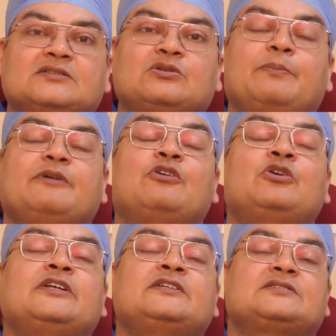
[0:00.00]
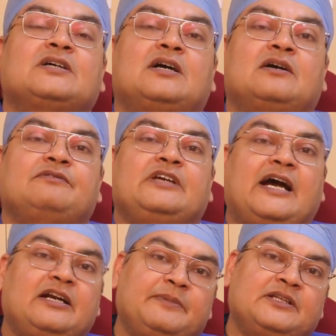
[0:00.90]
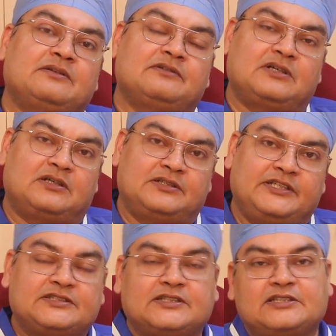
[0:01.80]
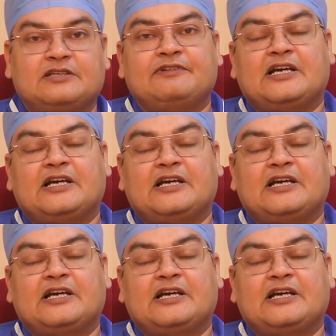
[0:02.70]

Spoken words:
So before this, we had been discussing.